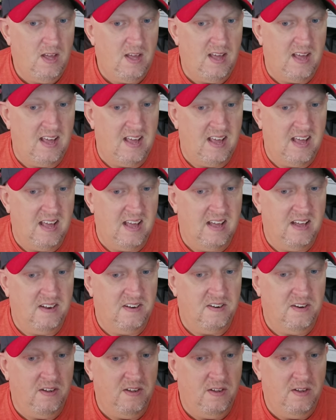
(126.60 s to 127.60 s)

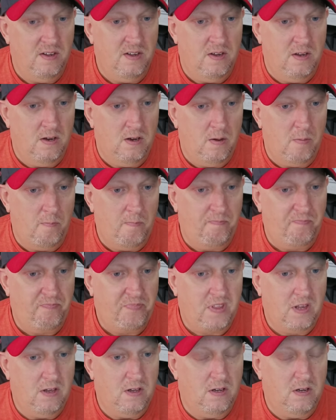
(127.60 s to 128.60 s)
and
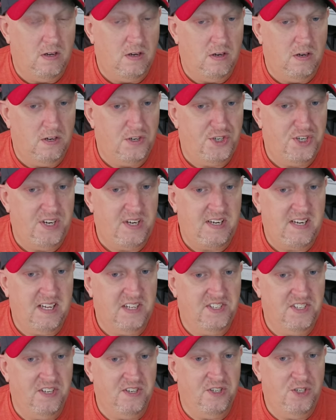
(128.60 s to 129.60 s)
she
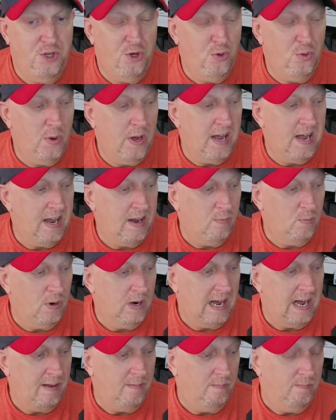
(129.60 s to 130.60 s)
gets into a what
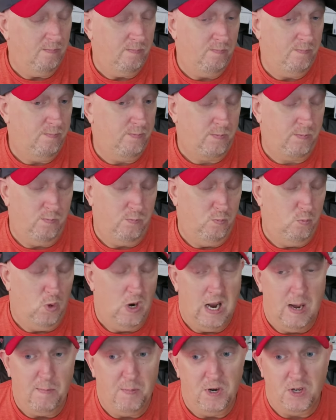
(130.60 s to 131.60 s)
I what
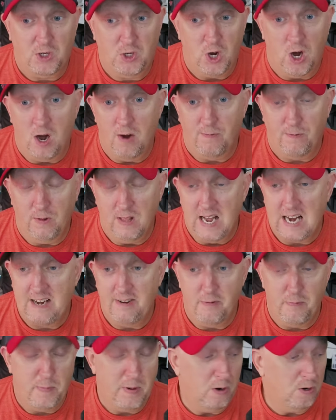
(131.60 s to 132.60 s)
I'm going to call for lack of a
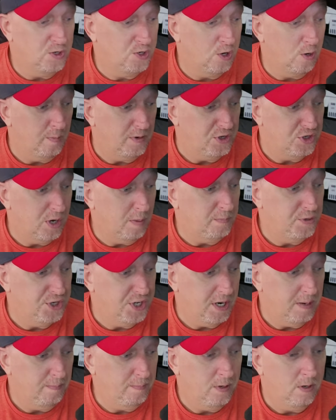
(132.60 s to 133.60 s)
better term a jump
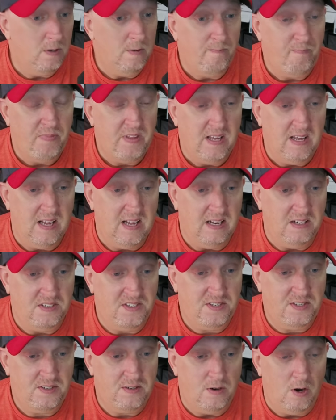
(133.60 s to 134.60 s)
ship and
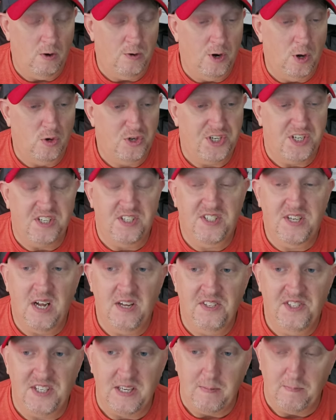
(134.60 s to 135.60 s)
or no she
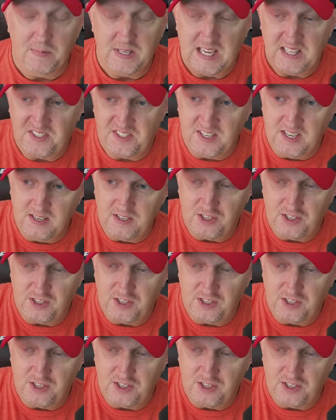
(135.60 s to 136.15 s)
stuns him that's it